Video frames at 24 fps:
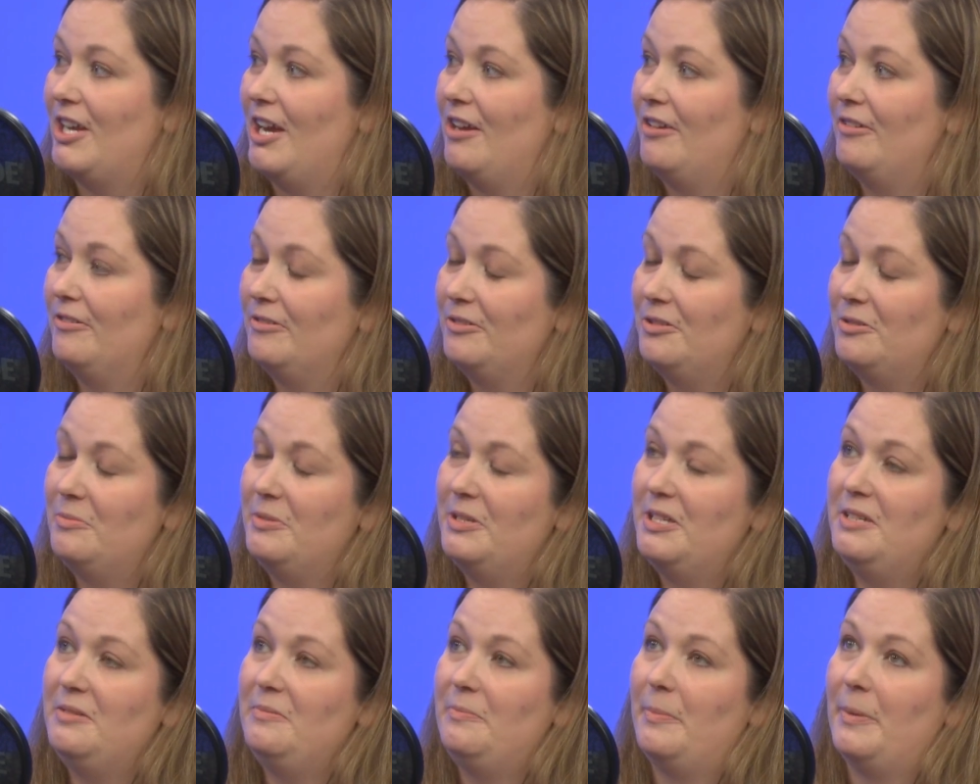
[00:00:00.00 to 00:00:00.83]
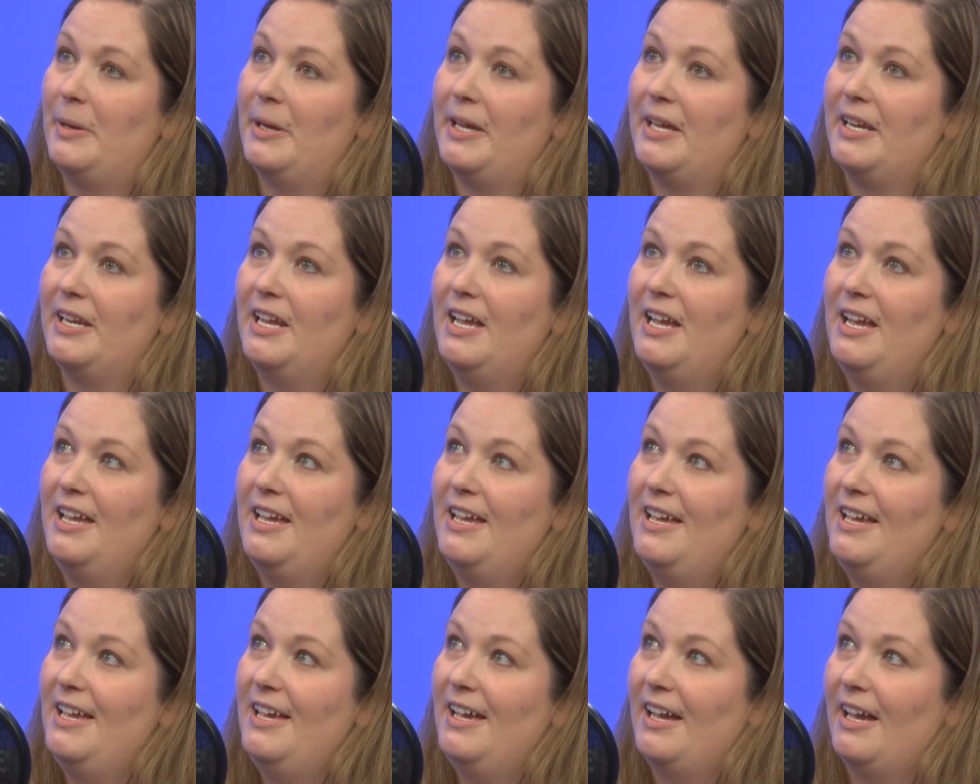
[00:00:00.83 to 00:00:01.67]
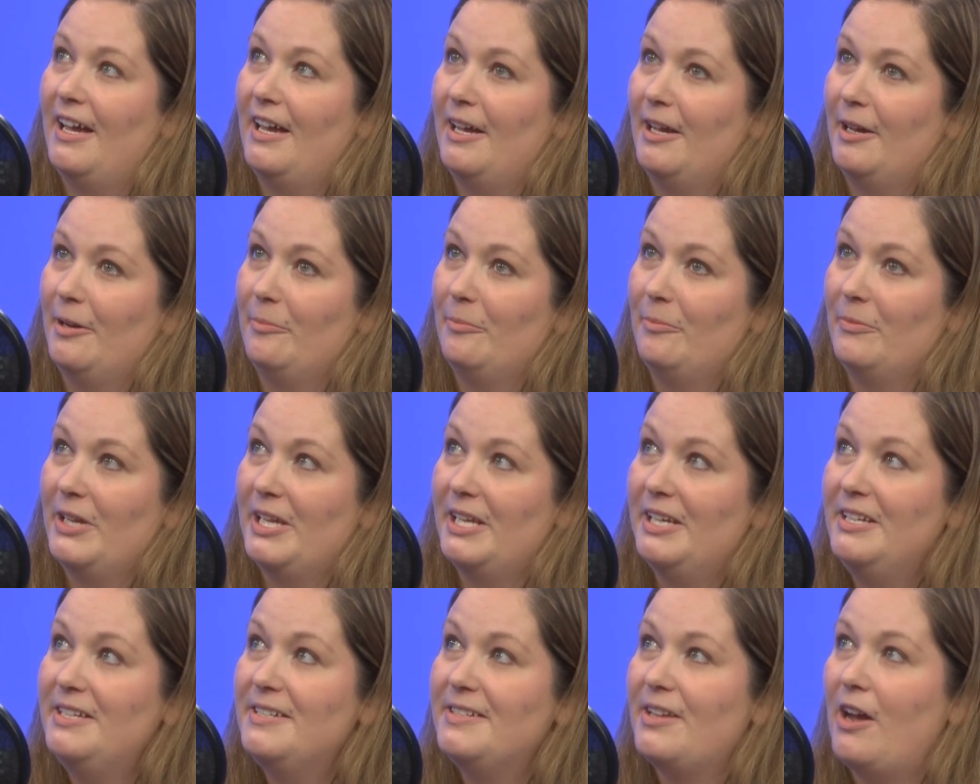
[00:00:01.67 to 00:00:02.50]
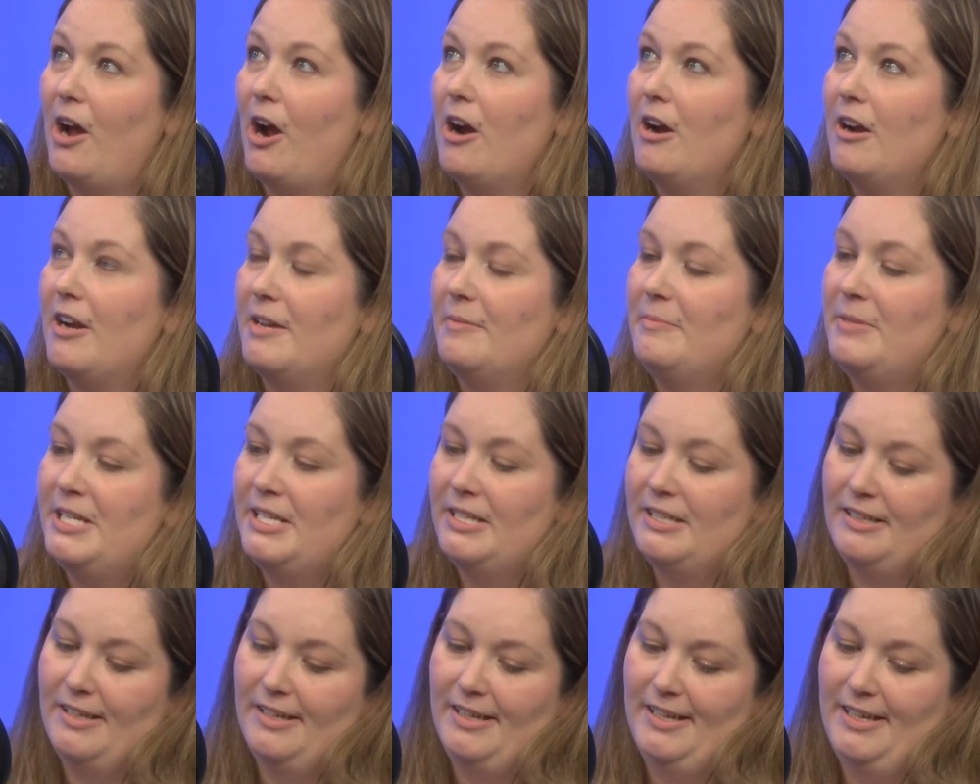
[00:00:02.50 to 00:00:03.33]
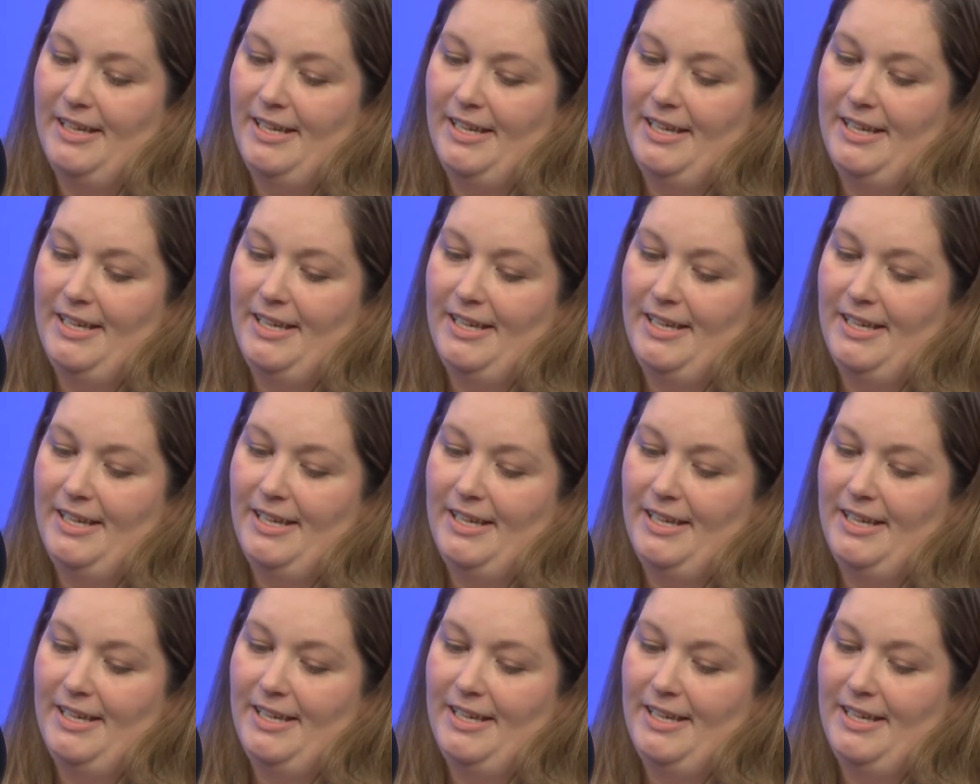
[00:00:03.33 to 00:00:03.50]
out a little bit. But it is hard. I mean,